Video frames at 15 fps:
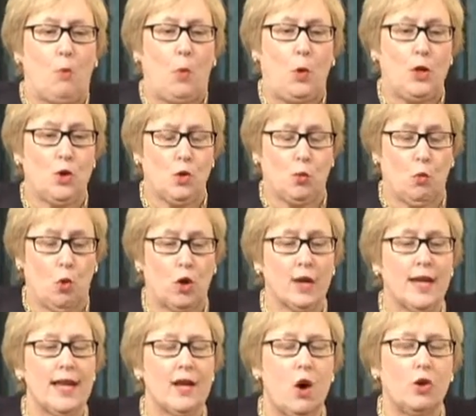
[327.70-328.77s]
when you're
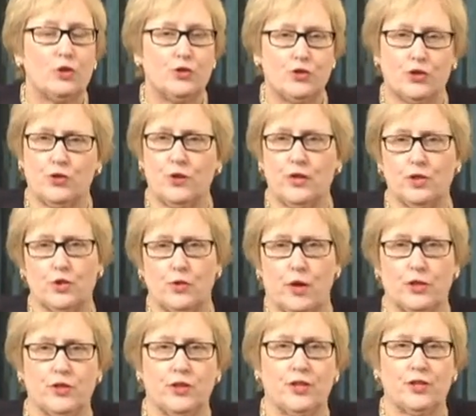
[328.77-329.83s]
working on jury
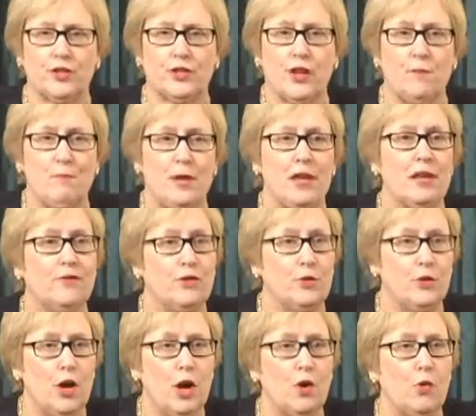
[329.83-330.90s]
instruction, because many of
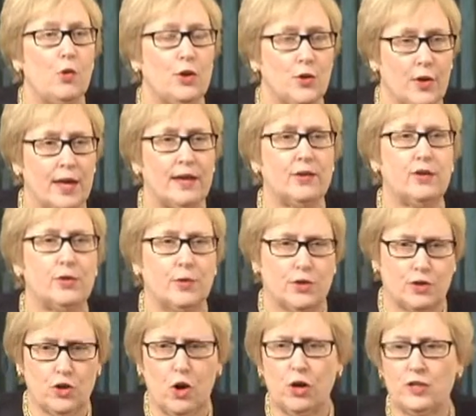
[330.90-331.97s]
you know when you get into a
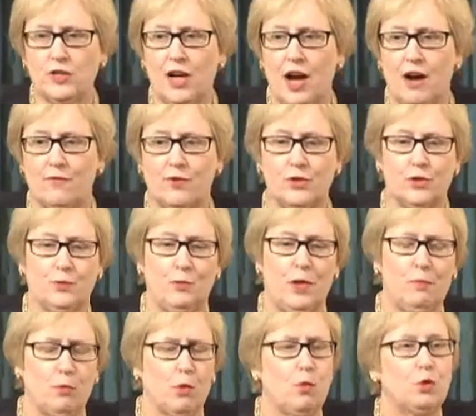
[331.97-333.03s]
charge conference,
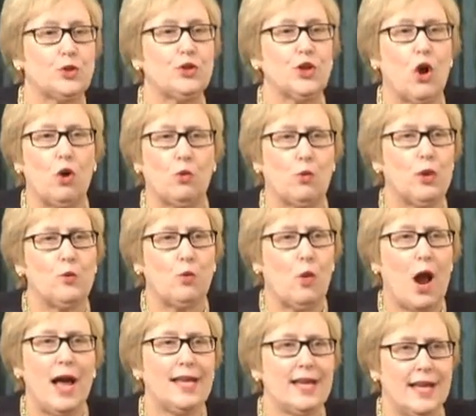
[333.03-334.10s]
people will start
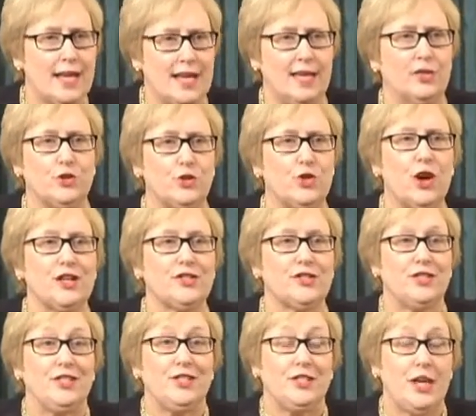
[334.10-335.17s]
rewriting
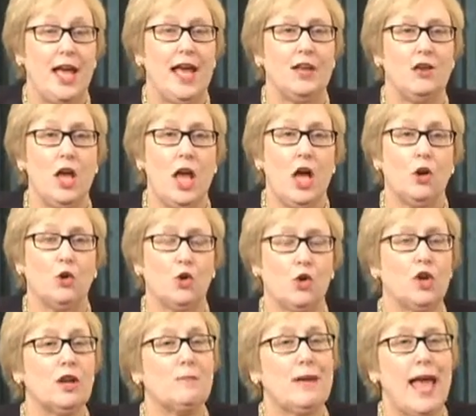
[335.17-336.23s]
instructions, and you're
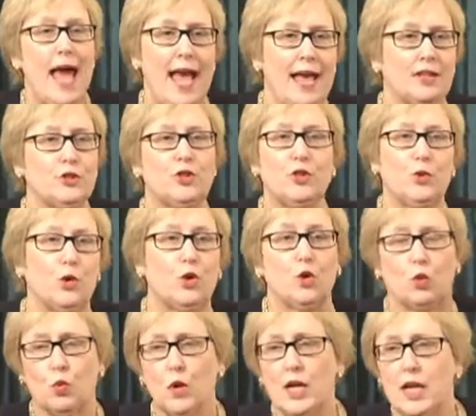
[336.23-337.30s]
going to be asked to
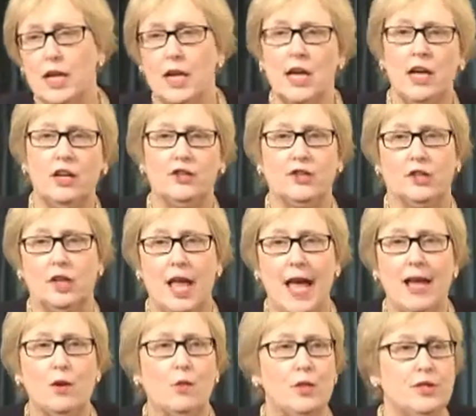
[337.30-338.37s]
agree to
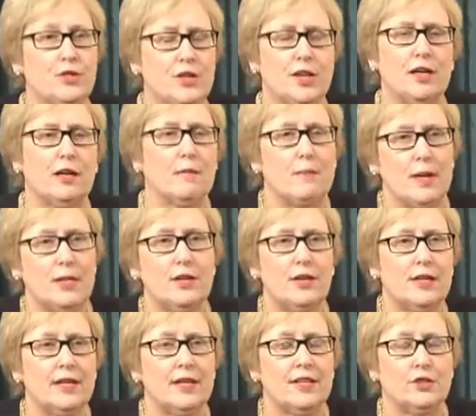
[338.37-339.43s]
language in an
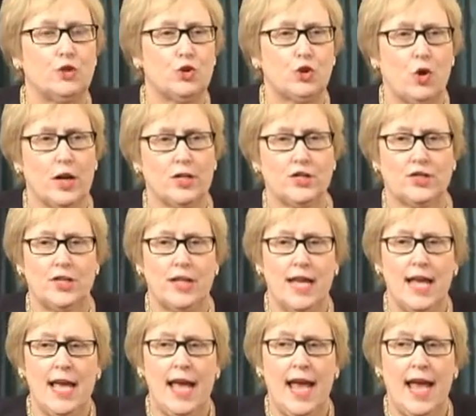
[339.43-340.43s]
amended instruction.